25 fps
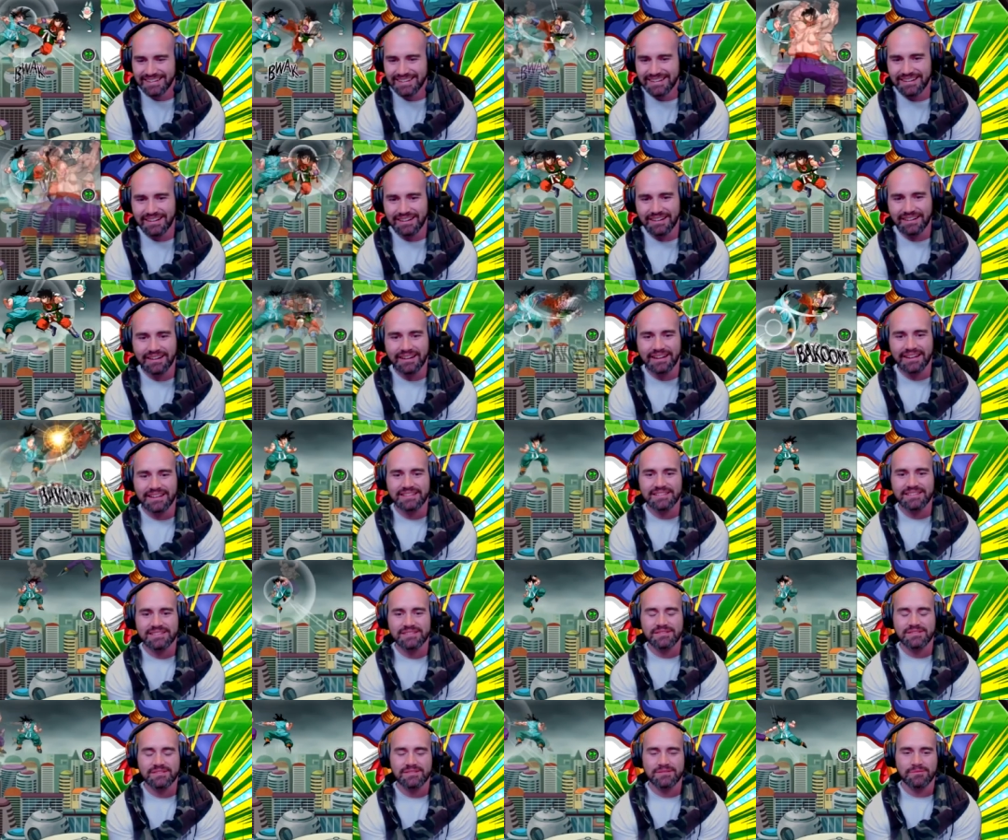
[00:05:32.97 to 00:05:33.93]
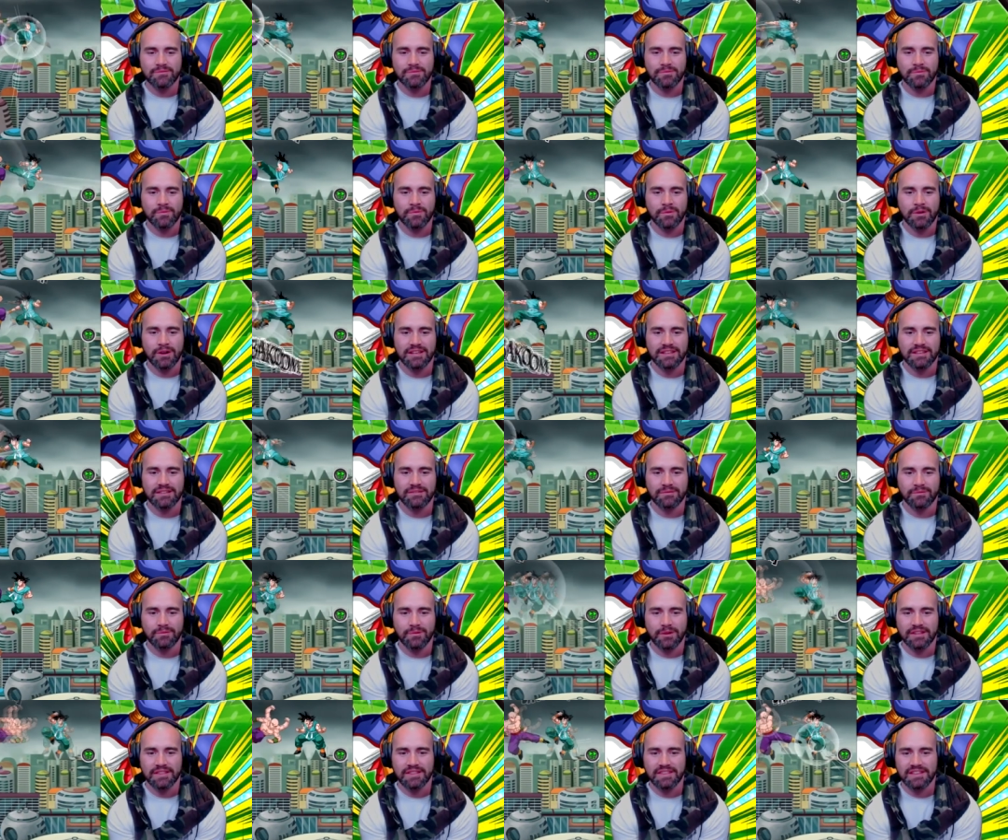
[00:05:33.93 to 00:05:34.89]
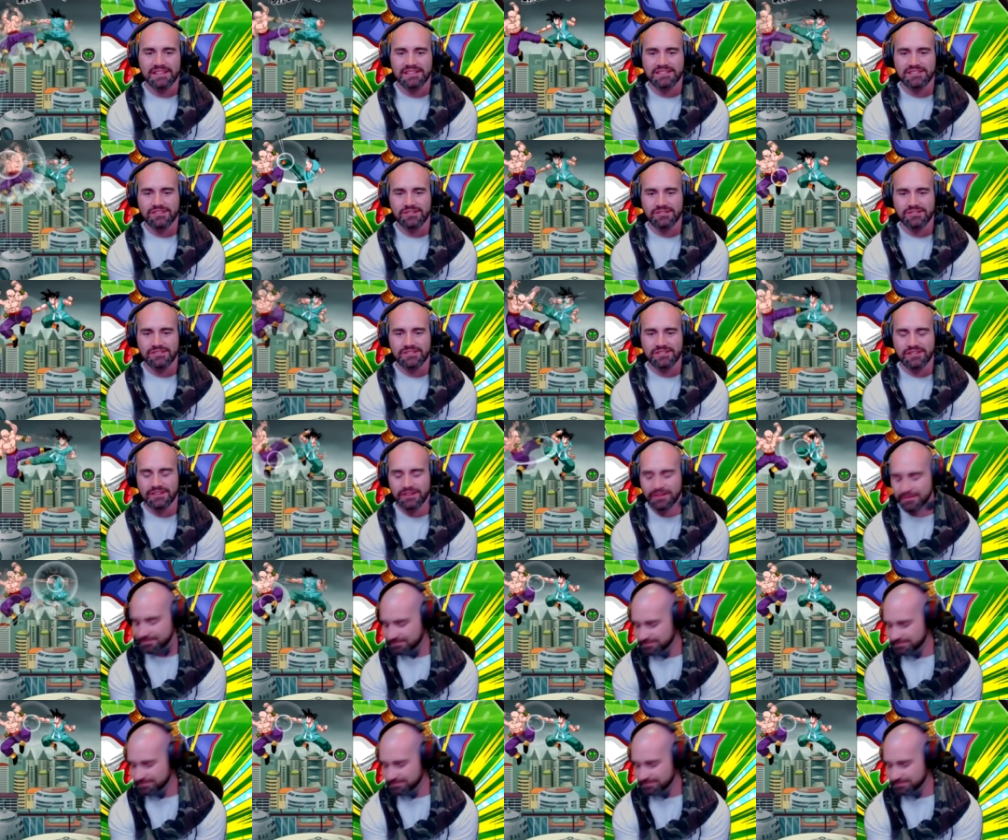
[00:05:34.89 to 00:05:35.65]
All right. What can what can these dudes do?